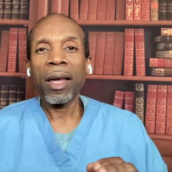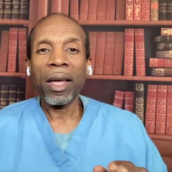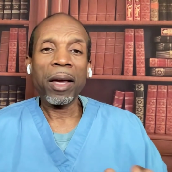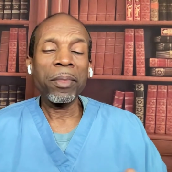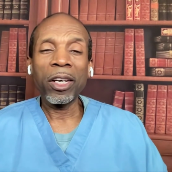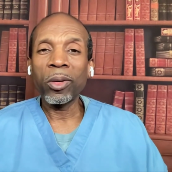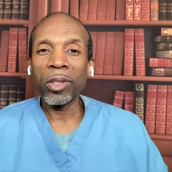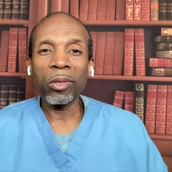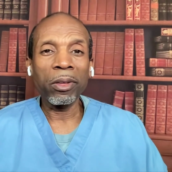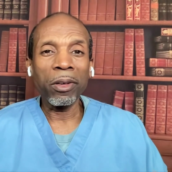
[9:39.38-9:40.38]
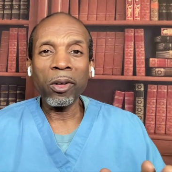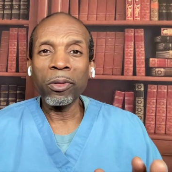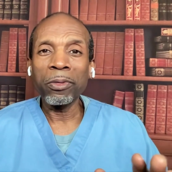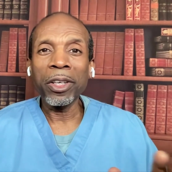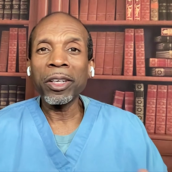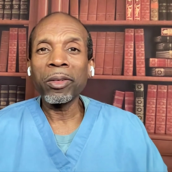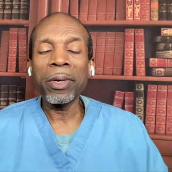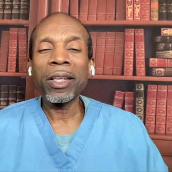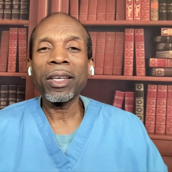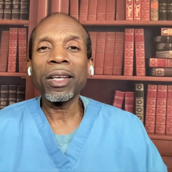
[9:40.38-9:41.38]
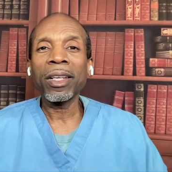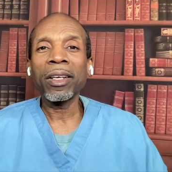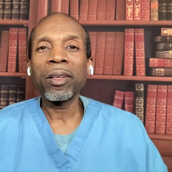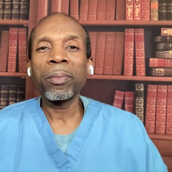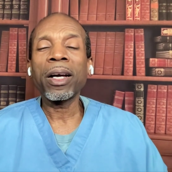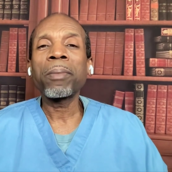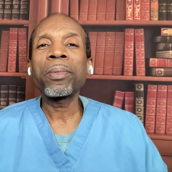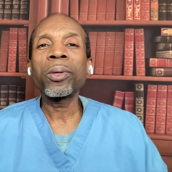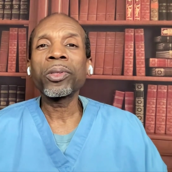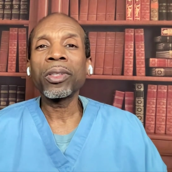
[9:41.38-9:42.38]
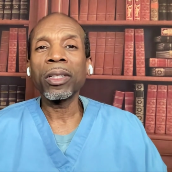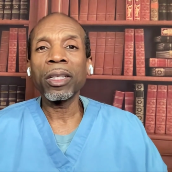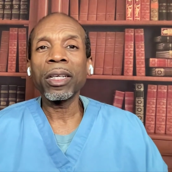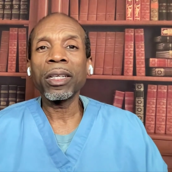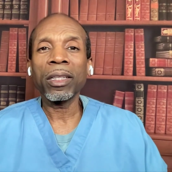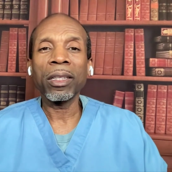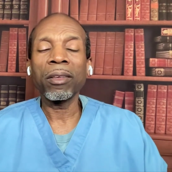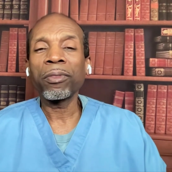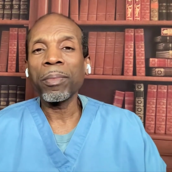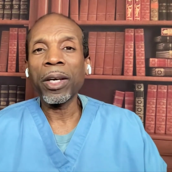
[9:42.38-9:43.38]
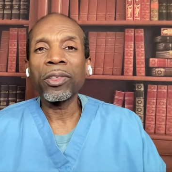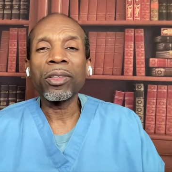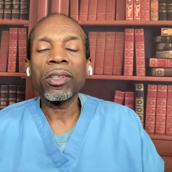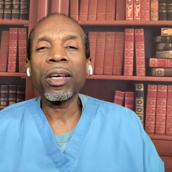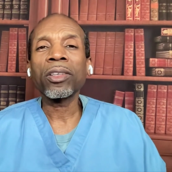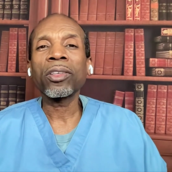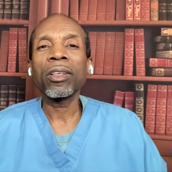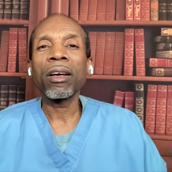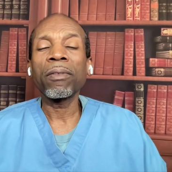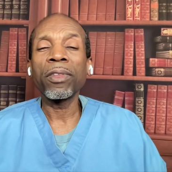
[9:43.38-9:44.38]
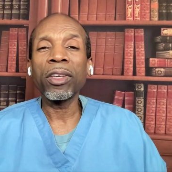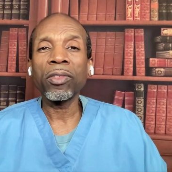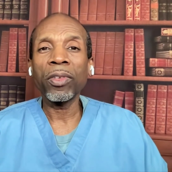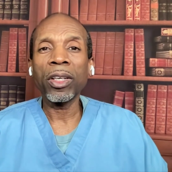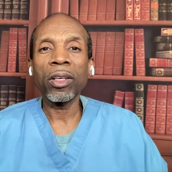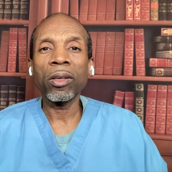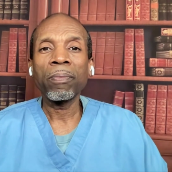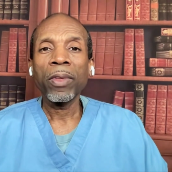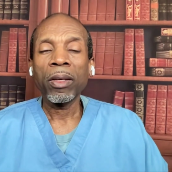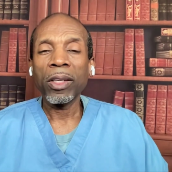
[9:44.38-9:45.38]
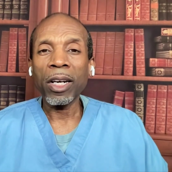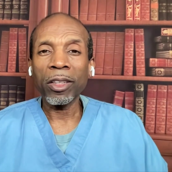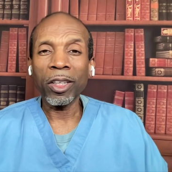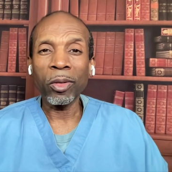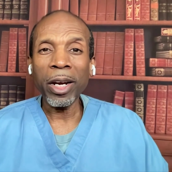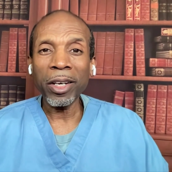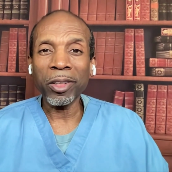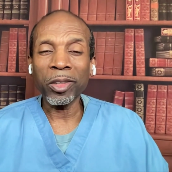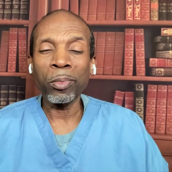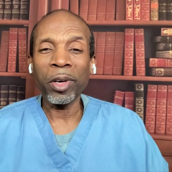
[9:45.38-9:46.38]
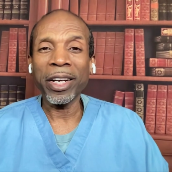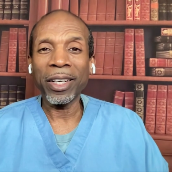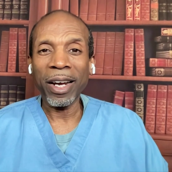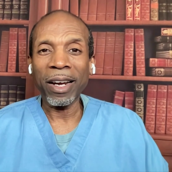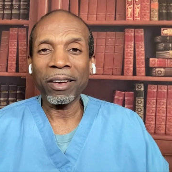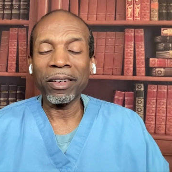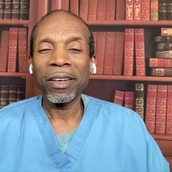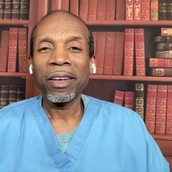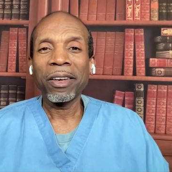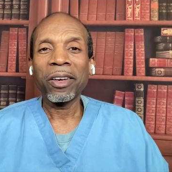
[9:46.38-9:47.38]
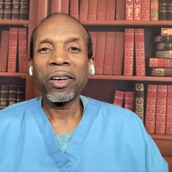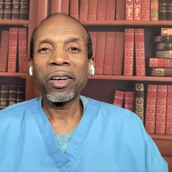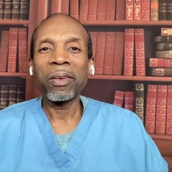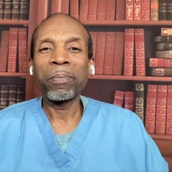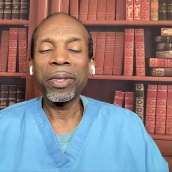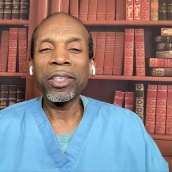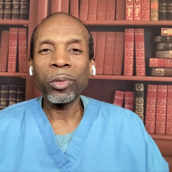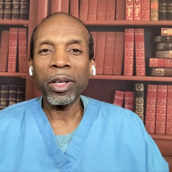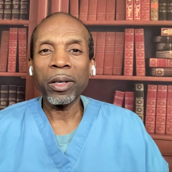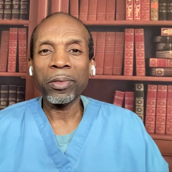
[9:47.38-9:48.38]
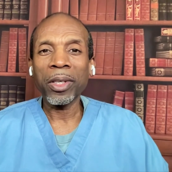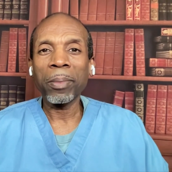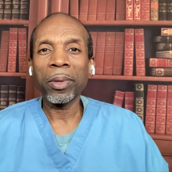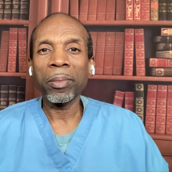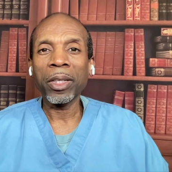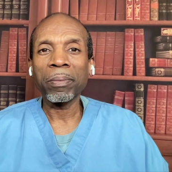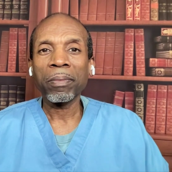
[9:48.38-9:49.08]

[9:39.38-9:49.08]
I may go into a whole video about that later, but I'll post a link in the information section of this video, Dr. Greger's breakdown on B12 supplement.